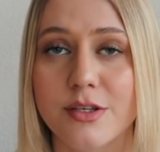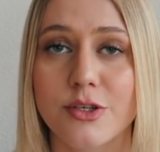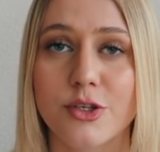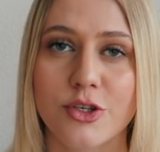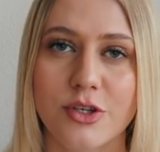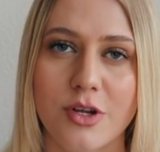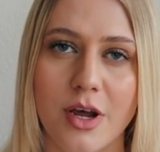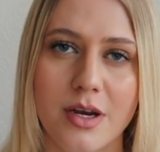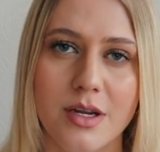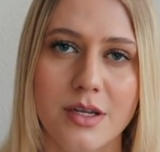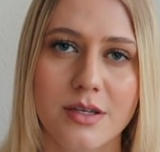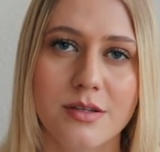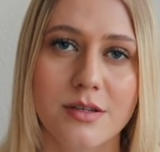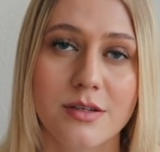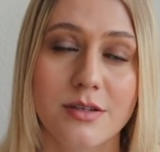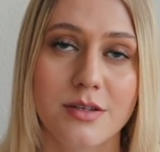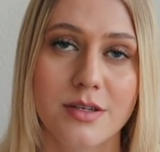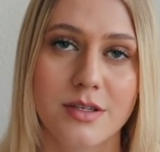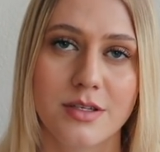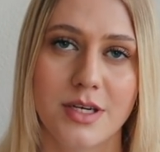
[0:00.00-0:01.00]

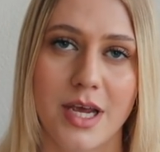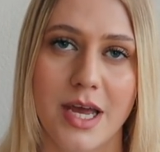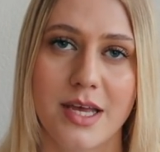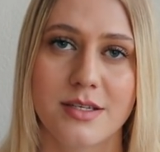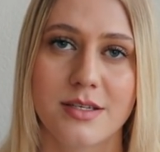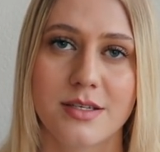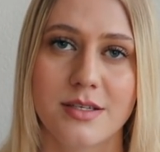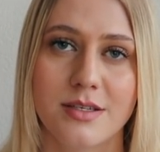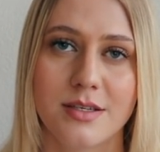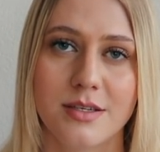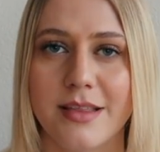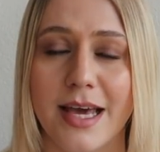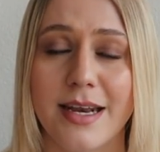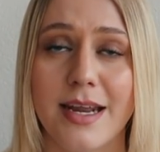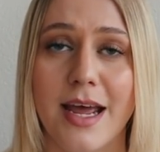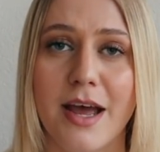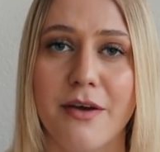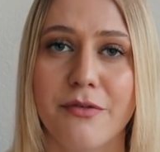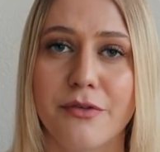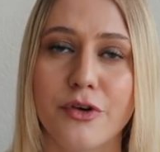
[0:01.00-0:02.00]
studies suggest
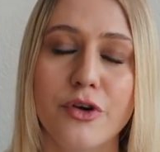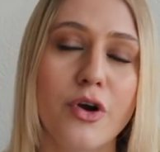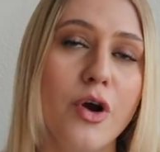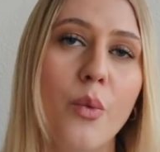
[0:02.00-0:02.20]
that after